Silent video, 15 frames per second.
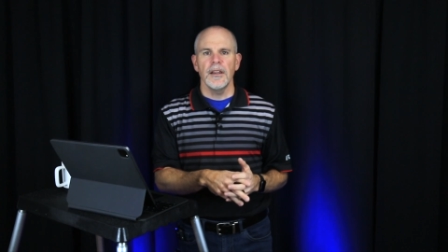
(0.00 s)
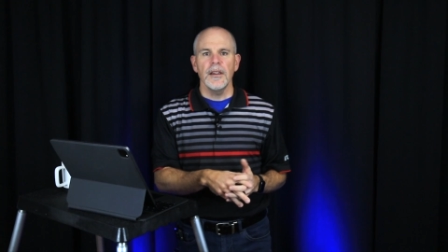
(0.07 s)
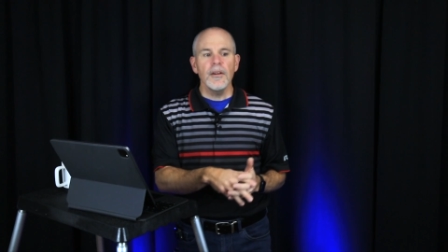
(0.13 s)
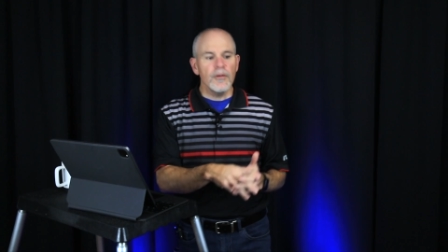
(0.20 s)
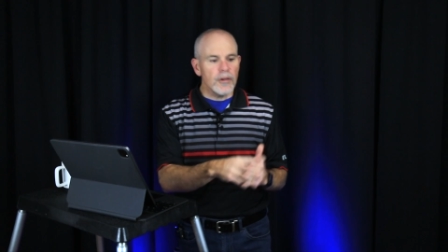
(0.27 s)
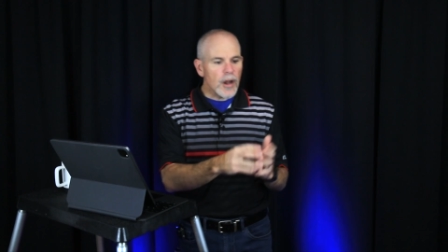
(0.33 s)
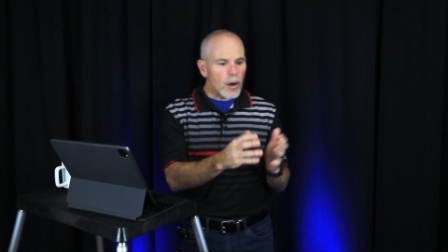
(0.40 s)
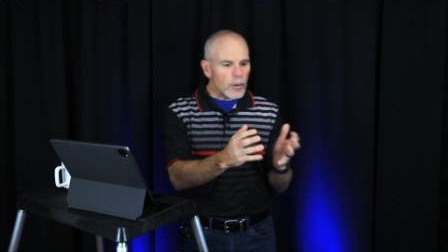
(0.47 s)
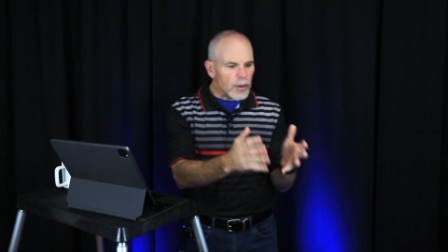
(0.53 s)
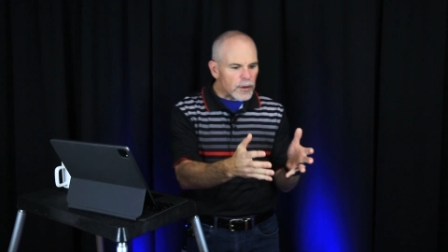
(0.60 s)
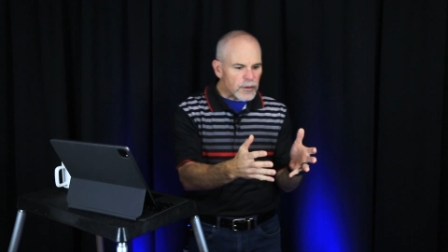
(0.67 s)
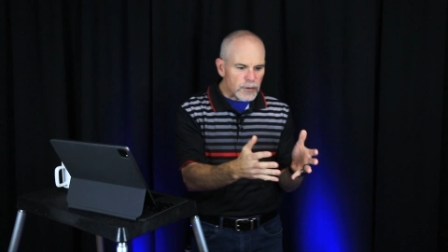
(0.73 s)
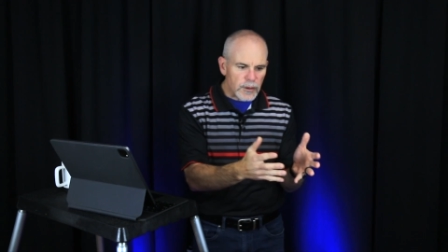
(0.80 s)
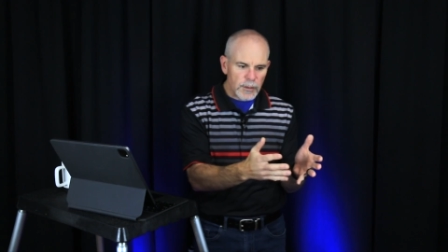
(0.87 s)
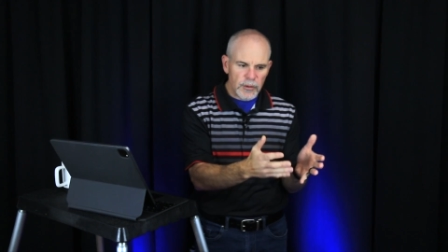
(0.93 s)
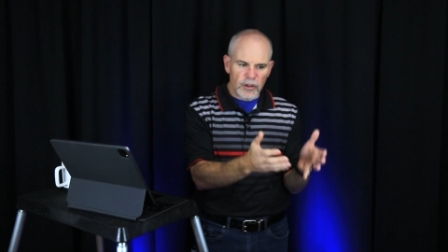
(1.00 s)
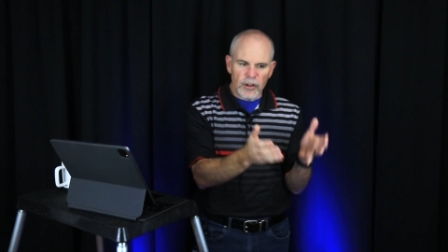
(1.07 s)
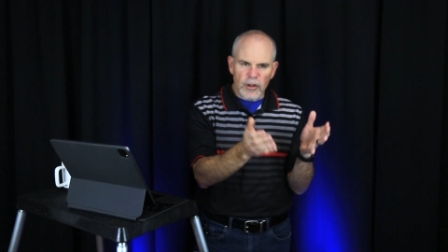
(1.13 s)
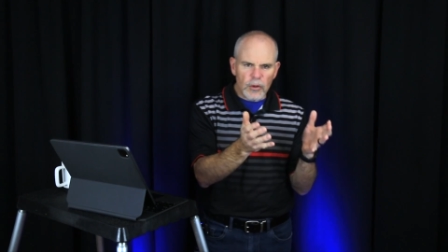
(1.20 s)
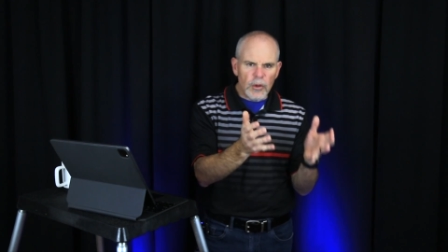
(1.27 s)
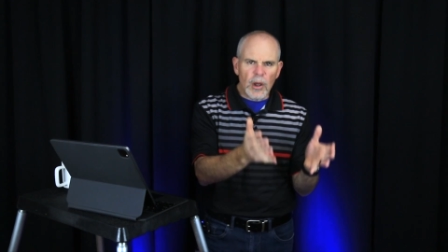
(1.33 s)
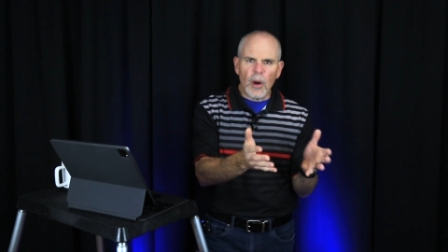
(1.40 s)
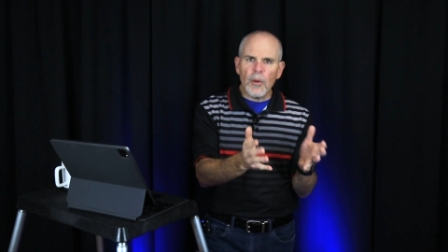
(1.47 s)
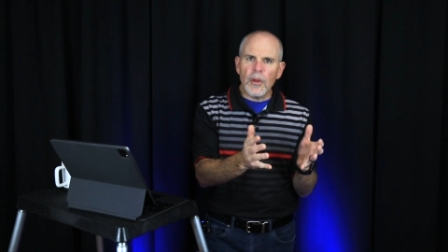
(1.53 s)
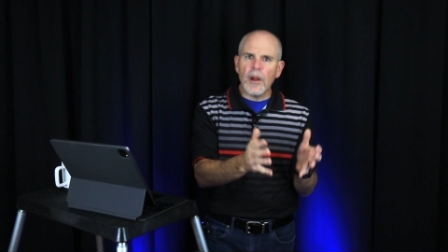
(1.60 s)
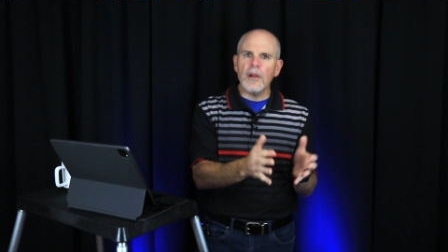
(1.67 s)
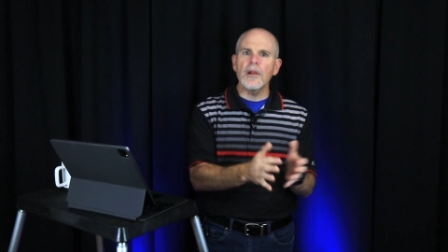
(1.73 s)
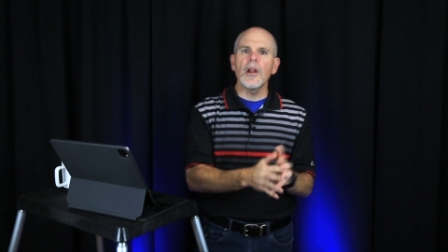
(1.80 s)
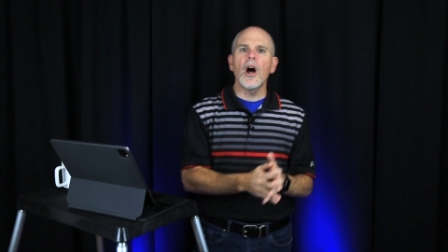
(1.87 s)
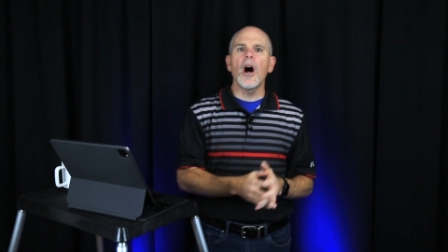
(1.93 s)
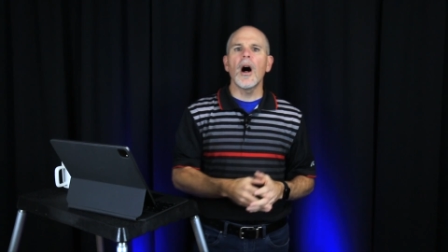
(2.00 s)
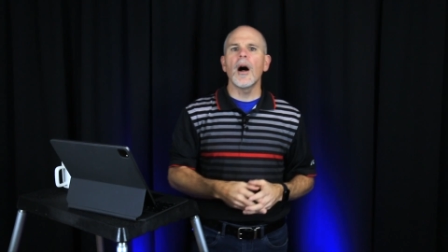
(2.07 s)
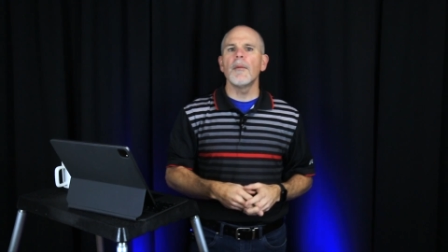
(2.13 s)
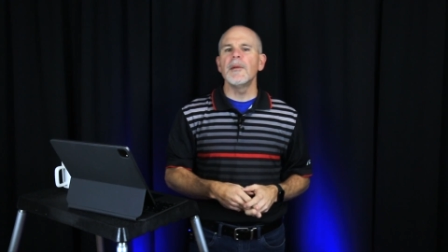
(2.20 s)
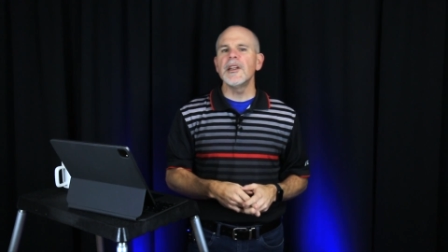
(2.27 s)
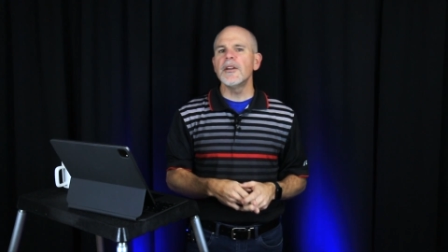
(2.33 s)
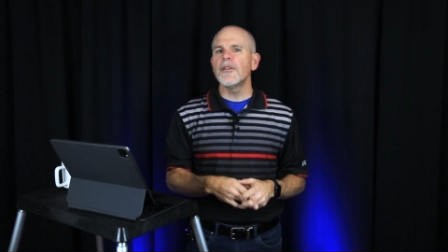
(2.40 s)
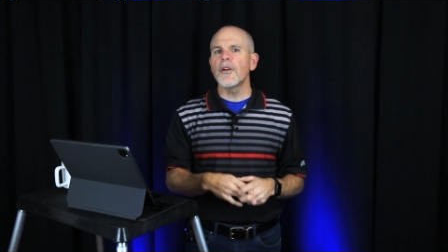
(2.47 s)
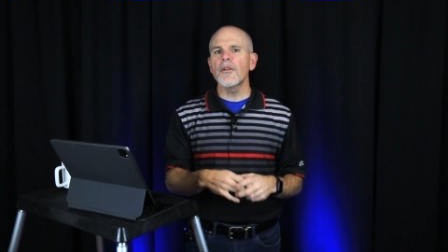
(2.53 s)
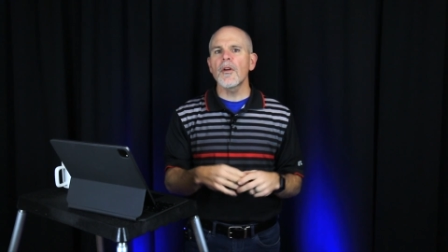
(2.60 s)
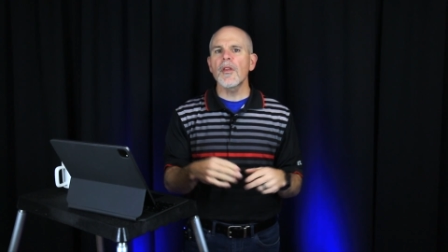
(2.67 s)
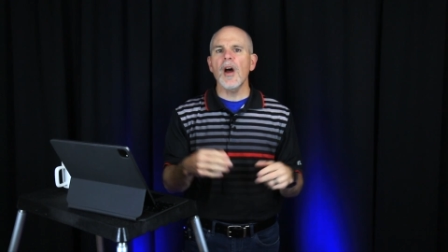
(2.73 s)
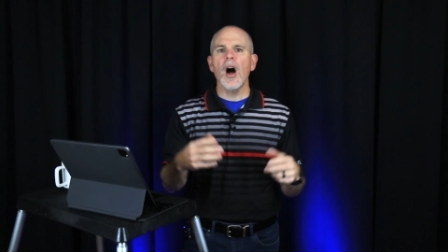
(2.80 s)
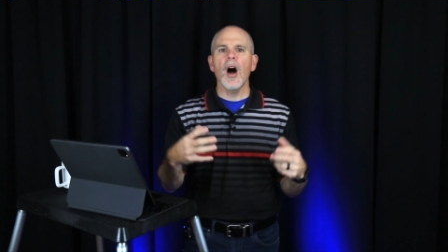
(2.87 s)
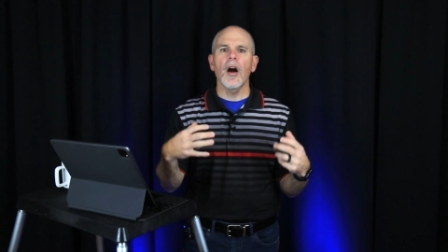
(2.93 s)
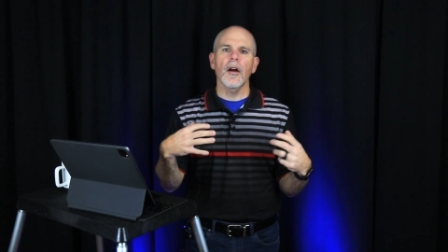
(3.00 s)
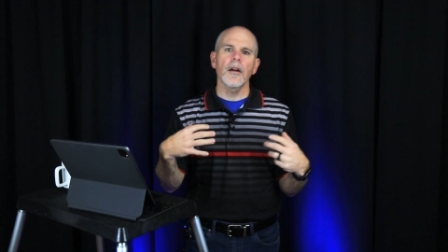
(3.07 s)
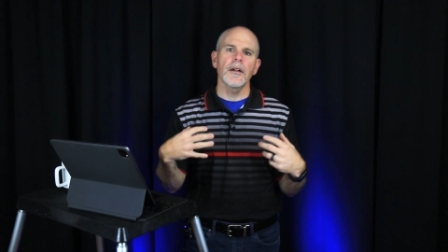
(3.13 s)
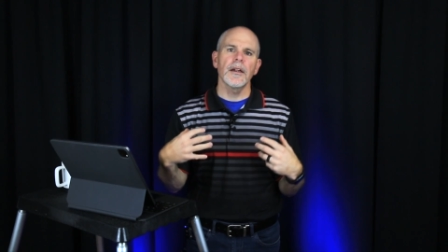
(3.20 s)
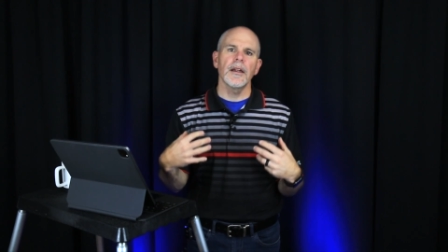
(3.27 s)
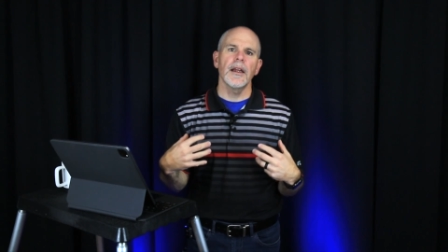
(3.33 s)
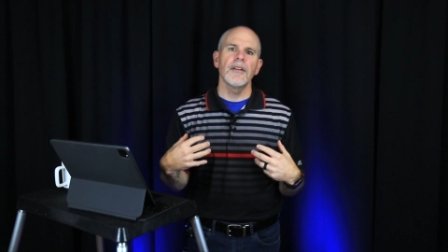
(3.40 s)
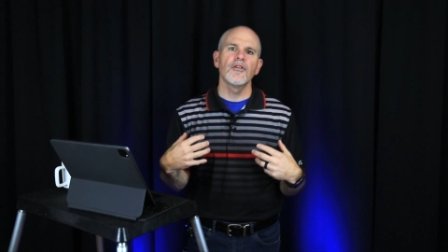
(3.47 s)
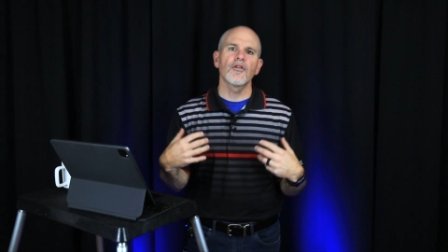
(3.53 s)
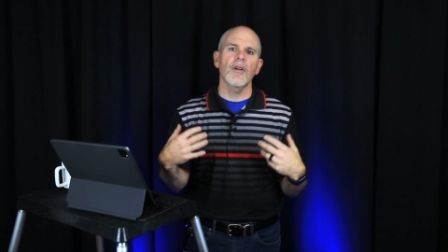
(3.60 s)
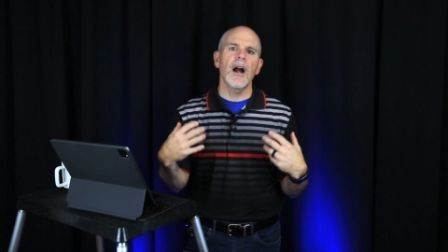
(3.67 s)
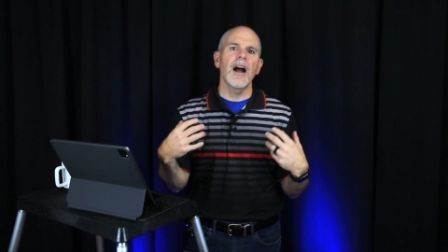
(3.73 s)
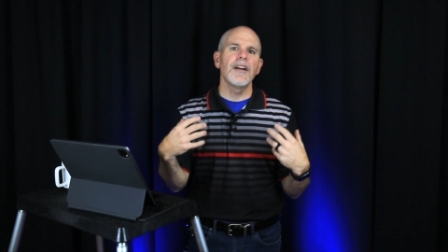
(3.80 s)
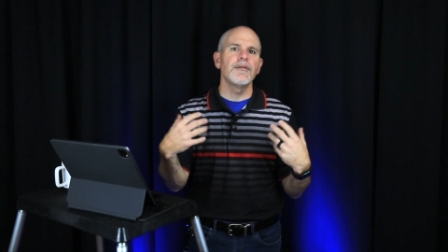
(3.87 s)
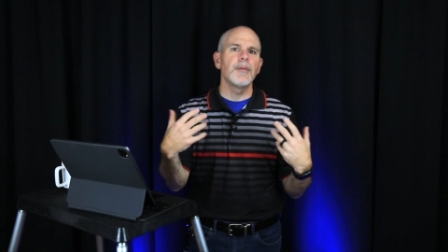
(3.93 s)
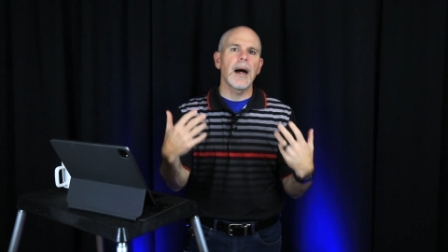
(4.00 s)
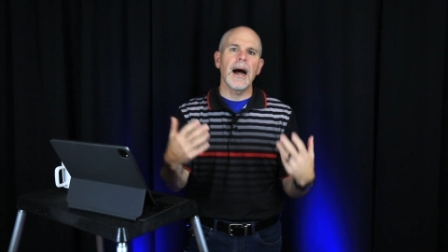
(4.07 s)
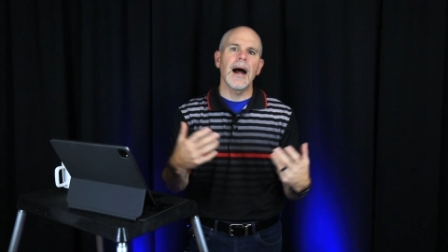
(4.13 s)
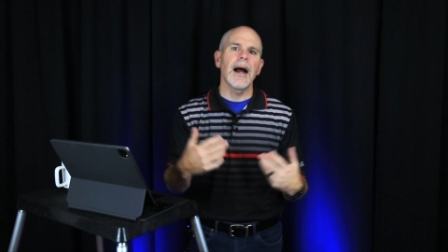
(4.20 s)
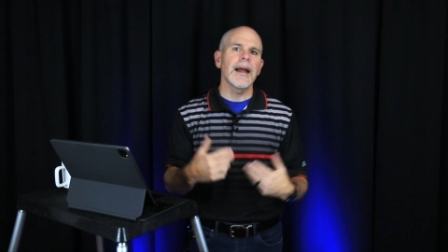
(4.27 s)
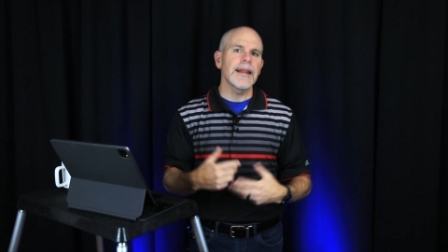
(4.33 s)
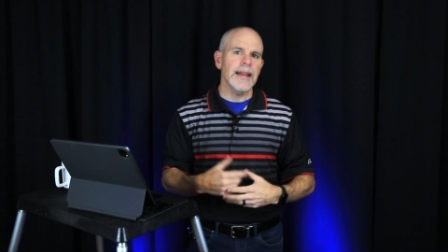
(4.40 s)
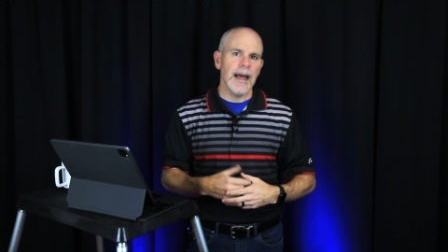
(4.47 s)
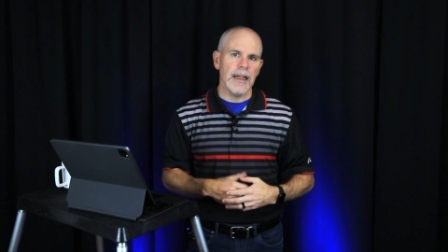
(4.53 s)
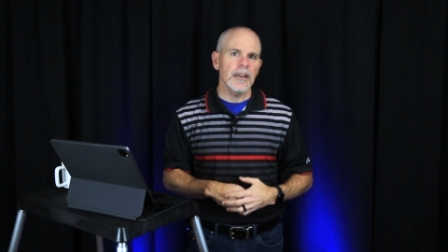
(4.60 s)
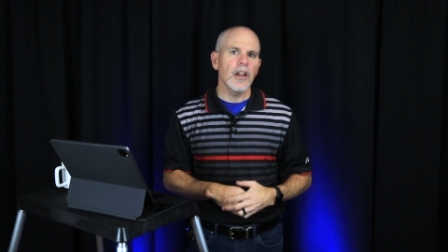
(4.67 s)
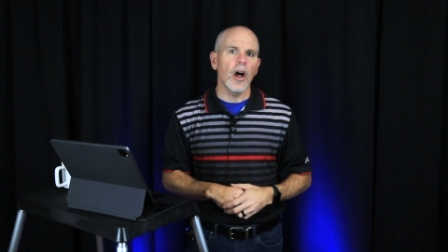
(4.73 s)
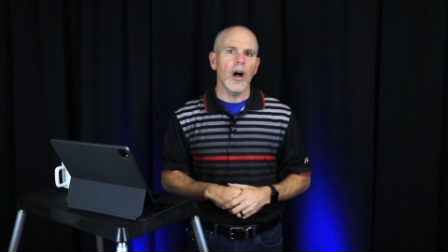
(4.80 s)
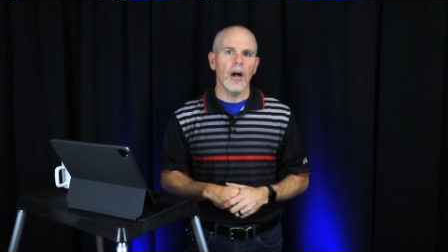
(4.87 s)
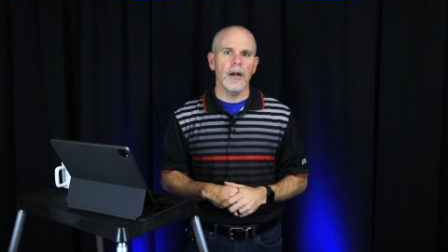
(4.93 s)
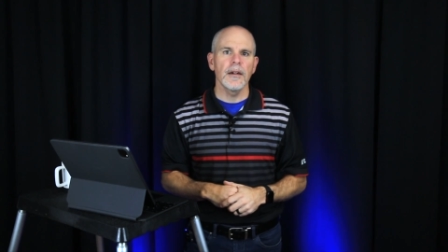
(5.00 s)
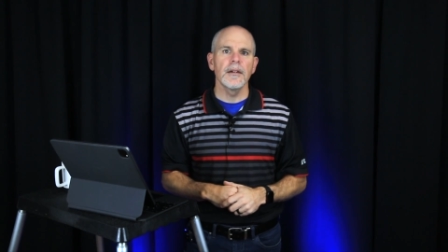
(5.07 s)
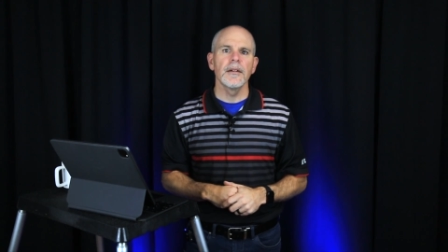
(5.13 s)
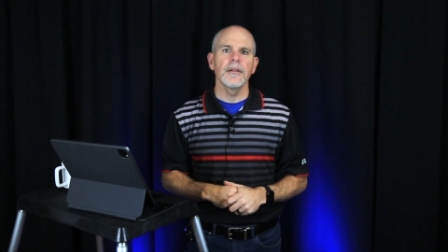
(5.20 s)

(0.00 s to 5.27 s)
You know the scripture, you know the law, but you don't know the heart and drive behind that law.